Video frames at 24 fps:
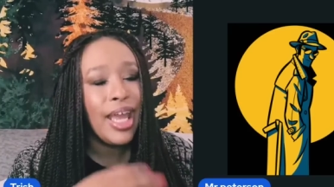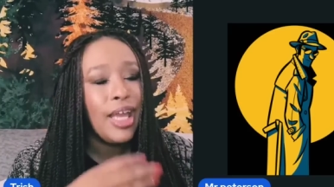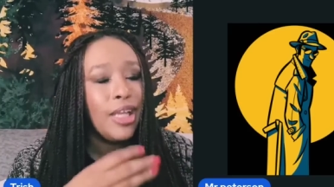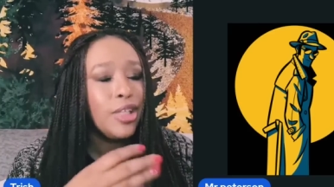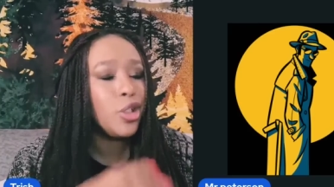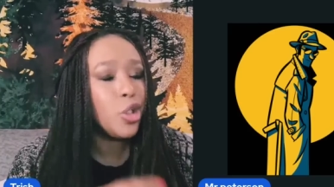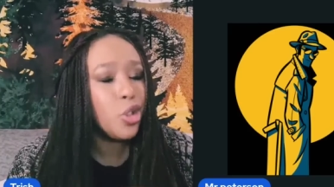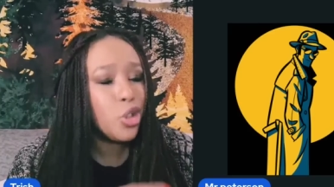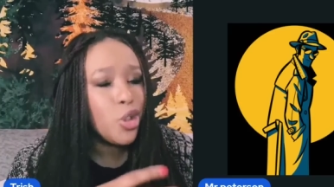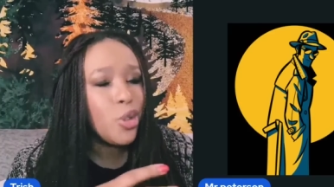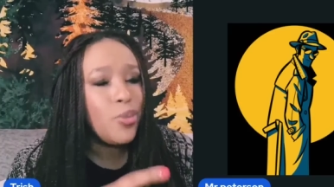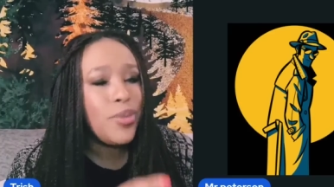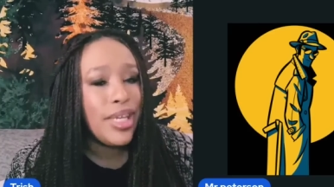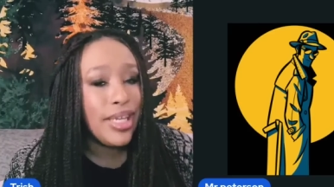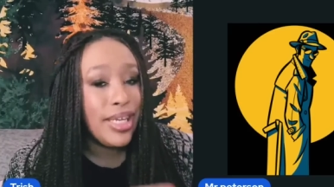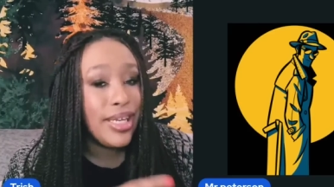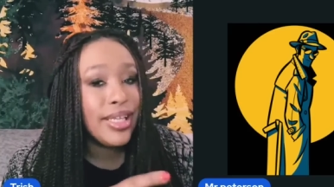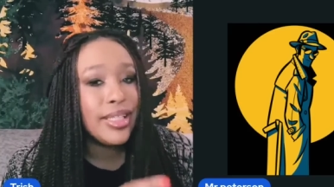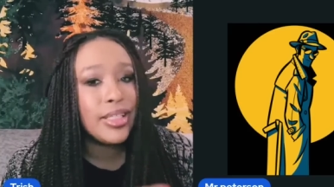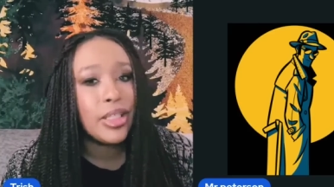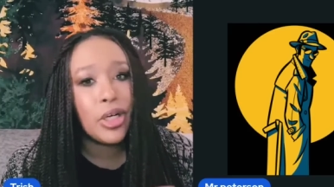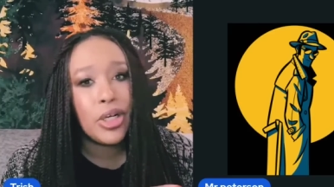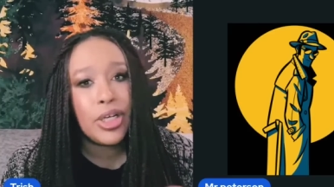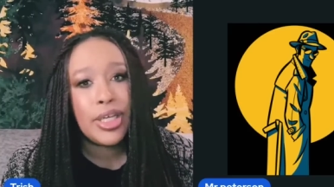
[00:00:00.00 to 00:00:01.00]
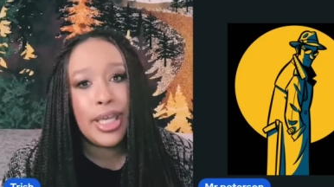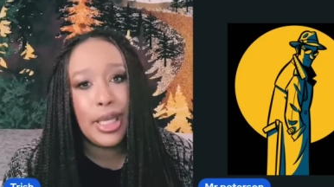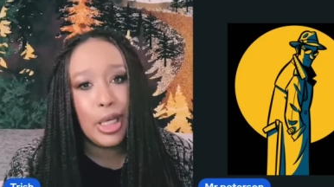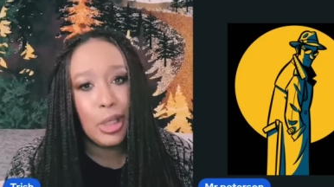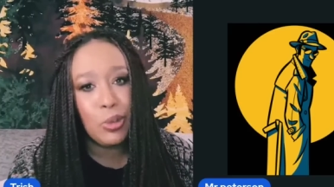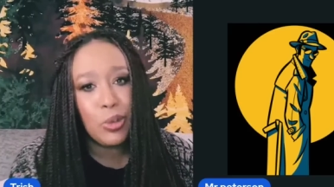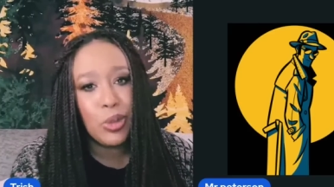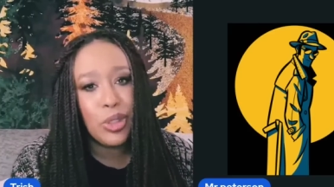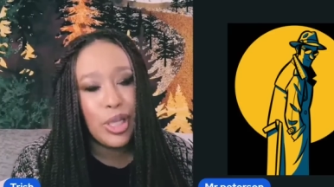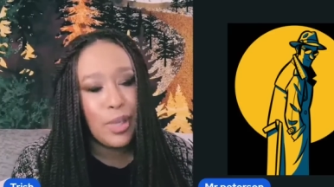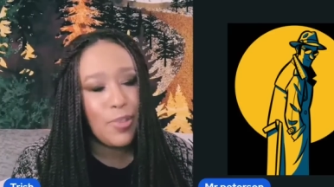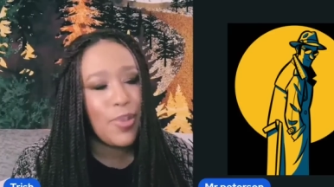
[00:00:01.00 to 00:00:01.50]
social media started getting
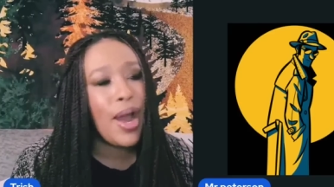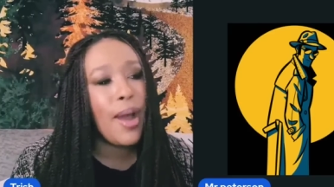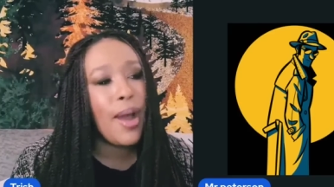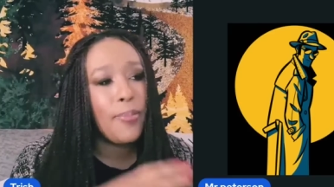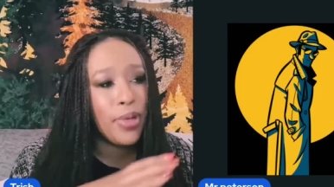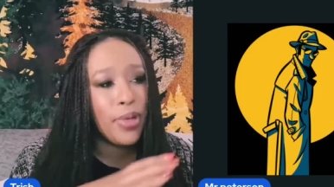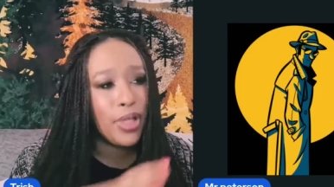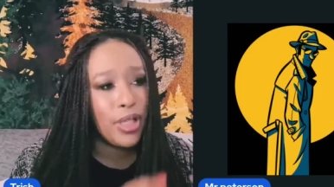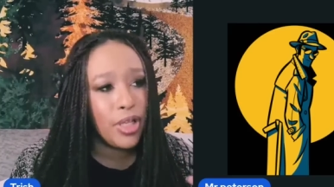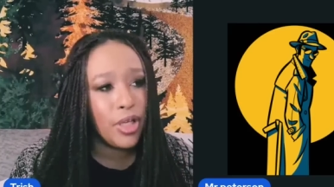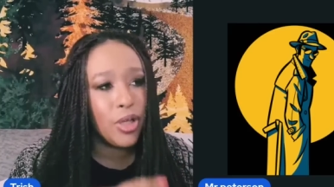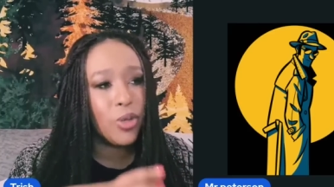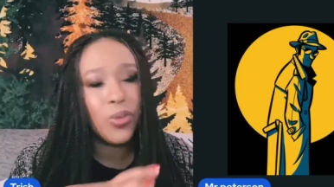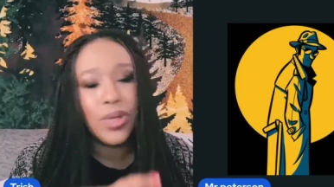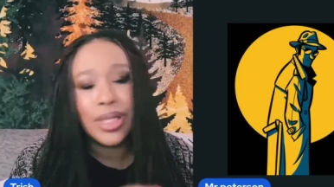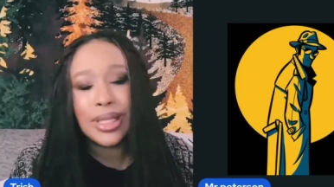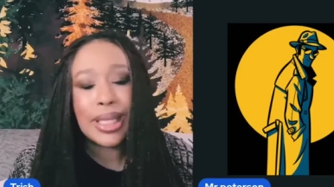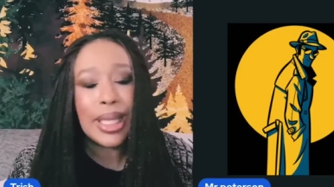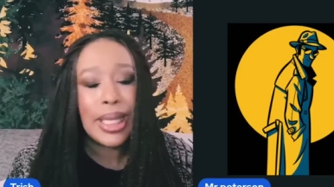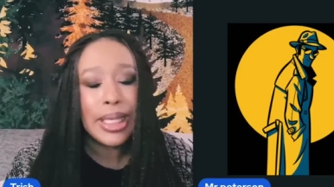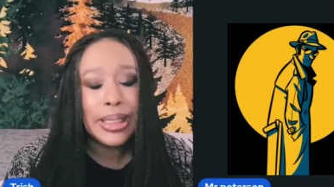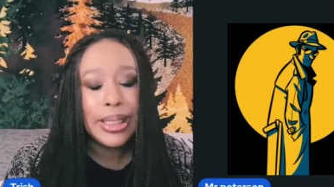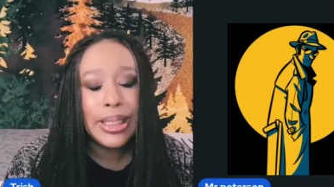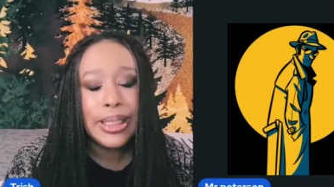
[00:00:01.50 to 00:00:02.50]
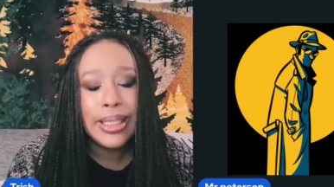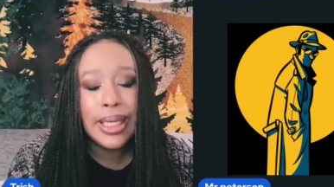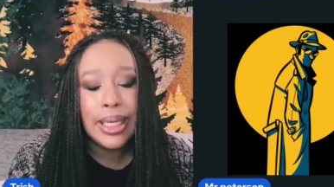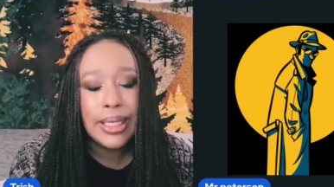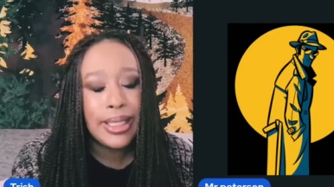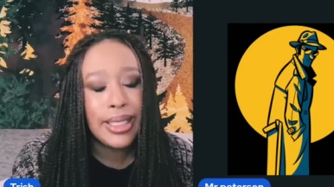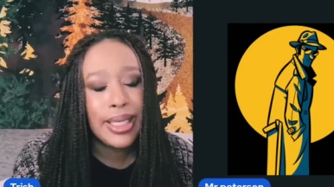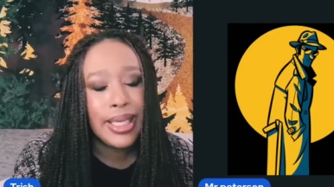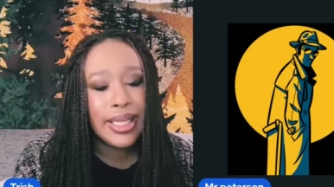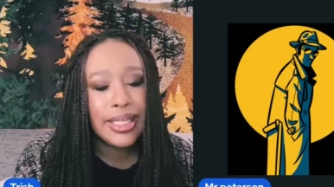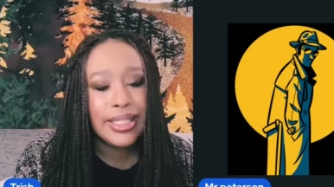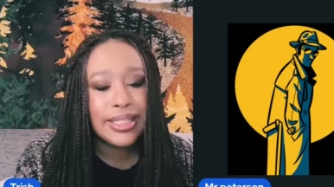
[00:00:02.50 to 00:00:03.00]
really popular with like the young
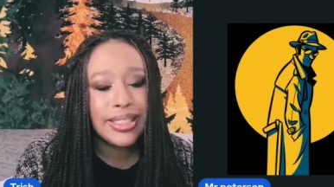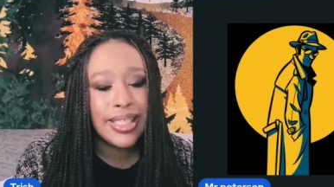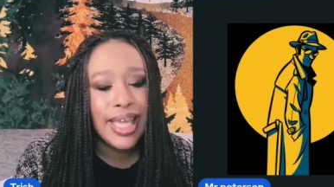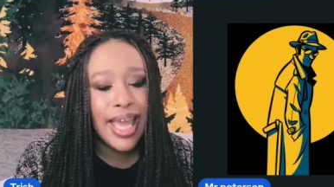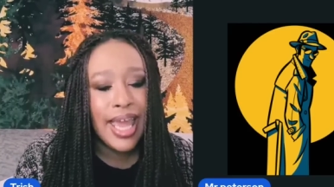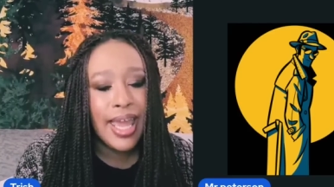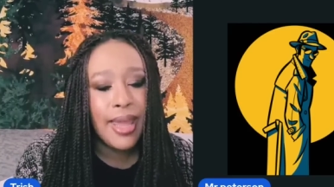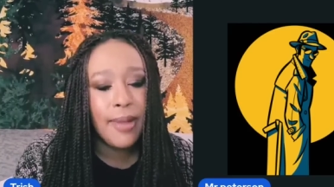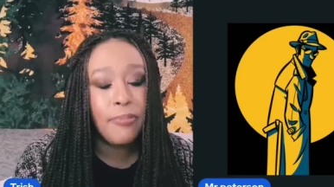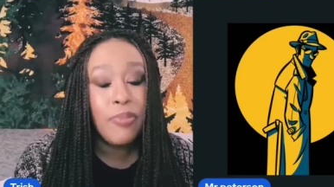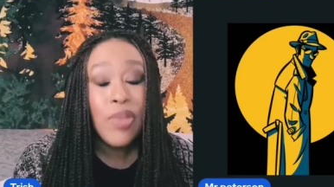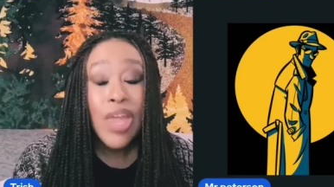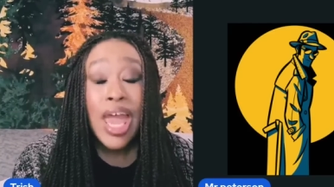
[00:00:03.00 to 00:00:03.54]
yins and